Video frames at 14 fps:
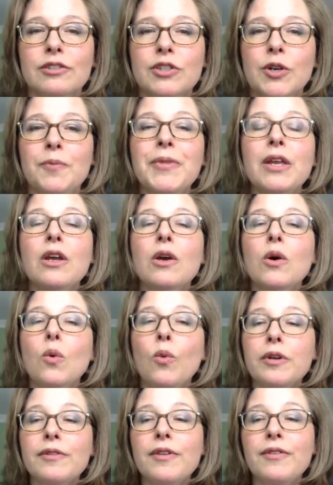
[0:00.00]
So
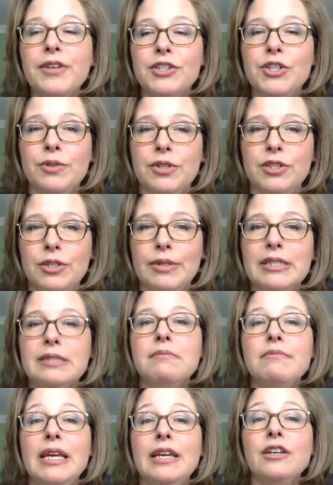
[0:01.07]
one of the things you can do is
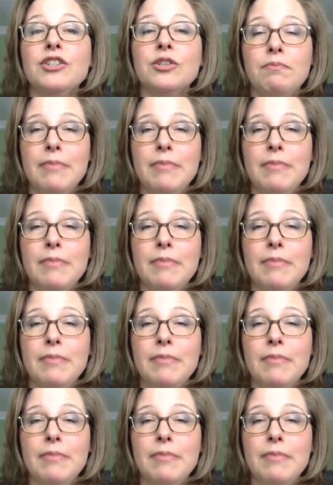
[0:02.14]
make